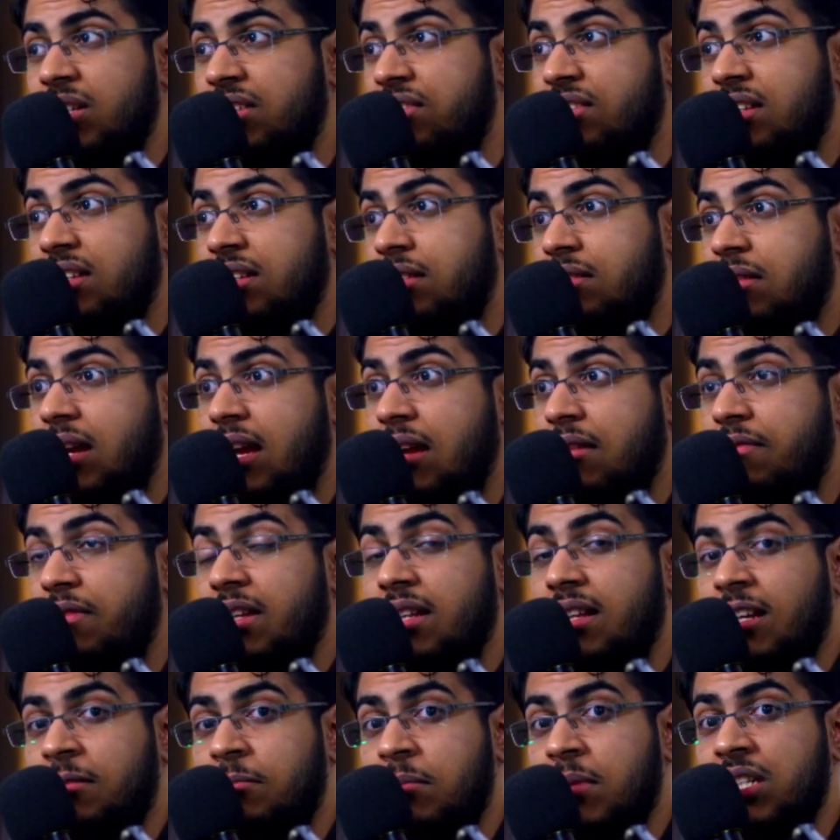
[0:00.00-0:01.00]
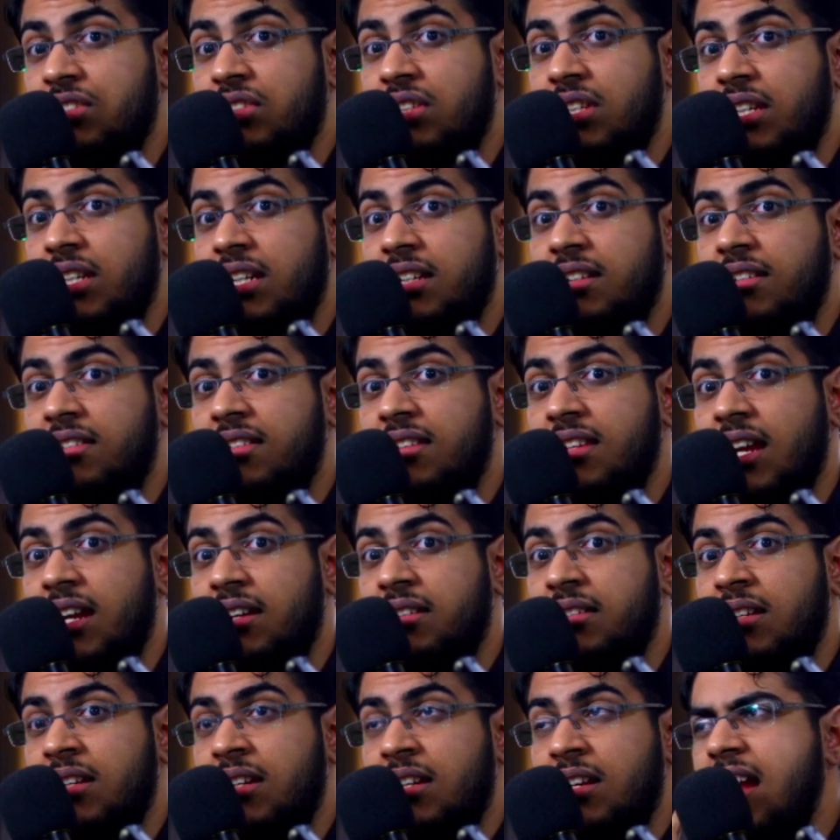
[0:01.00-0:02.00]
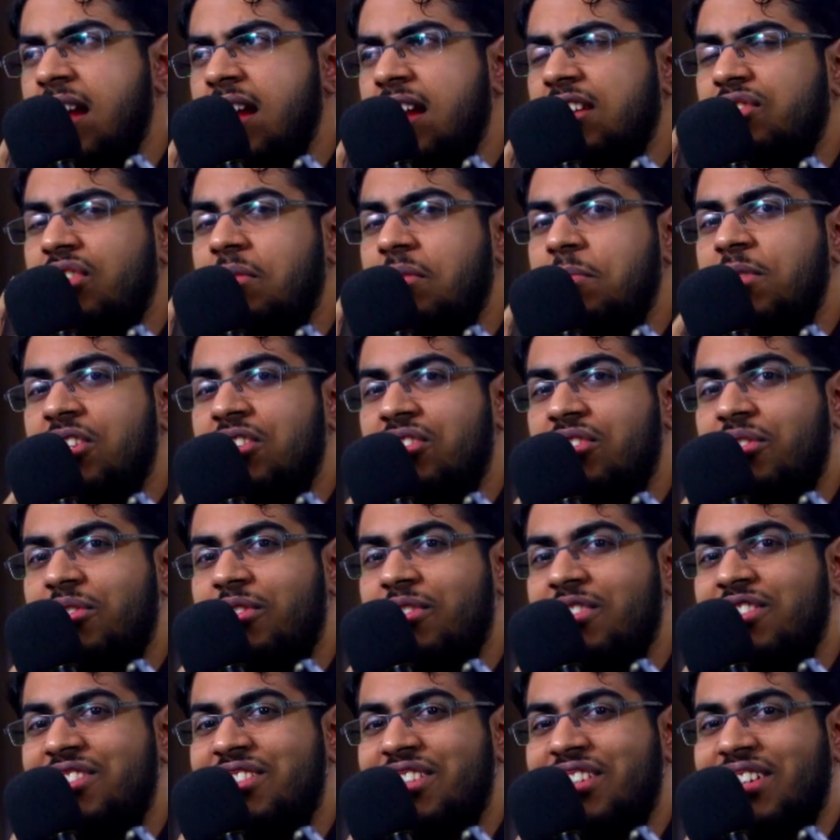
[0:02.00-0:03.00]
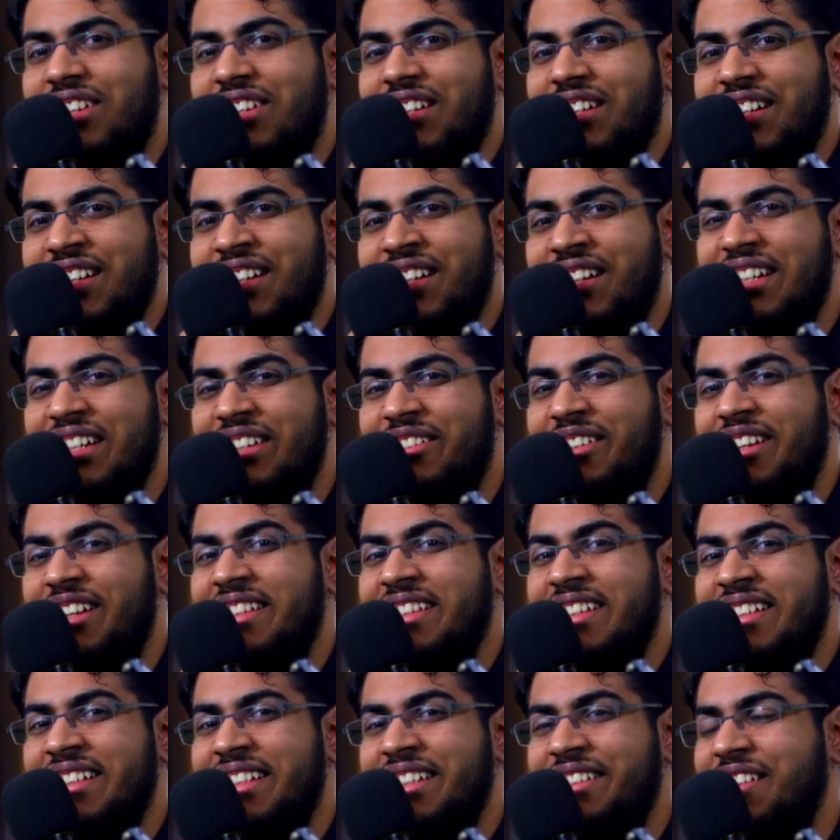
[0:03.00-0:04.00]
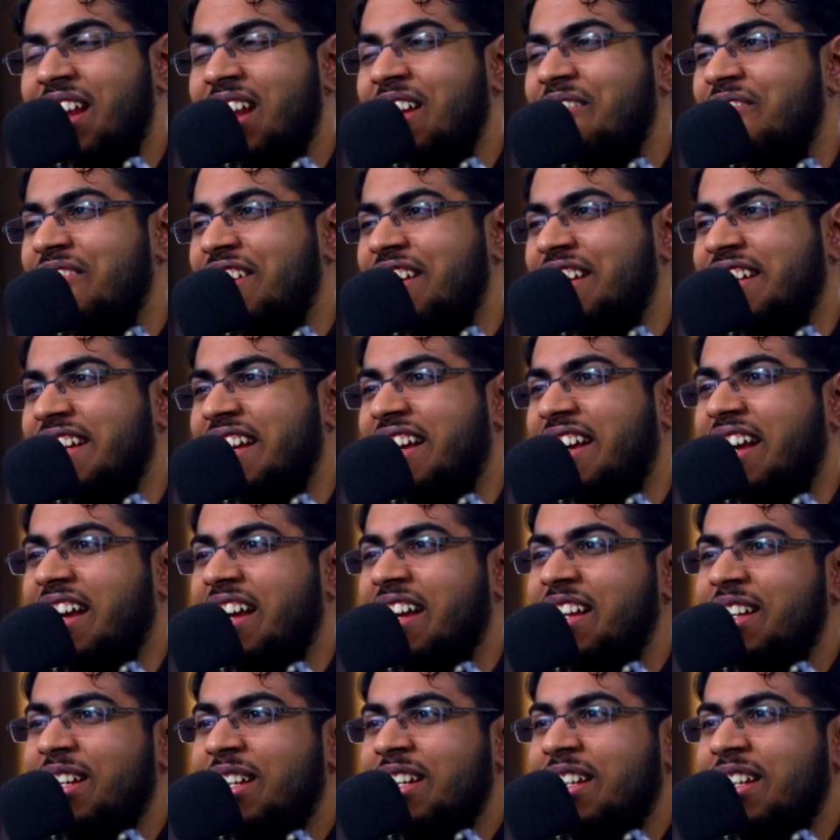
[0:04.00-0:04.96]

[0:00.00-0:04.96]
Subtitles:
but still I feel like mentioning it, is that I actually missed Krister during the development, yeah.